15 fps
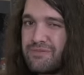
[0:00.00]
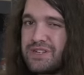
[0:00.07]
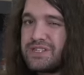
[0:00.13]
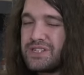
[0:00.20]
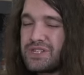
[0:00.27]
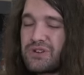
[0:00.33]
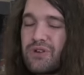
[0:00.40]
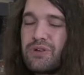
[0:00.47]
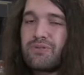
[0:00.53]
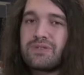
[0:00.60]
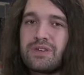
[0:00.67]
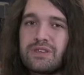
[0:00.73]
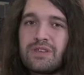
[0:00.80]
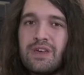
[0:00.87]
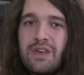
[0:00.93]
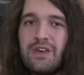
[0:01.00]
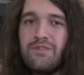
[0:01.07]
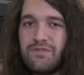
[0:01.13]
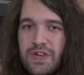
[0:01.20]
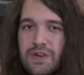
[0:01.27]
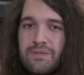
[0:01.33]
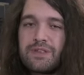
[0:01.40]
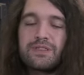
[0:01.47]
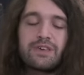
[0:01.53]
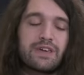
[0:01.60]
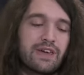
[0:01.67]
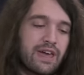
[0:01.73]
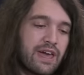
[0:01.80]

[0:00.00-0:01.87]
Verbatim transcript: We disagreed with it vehemently,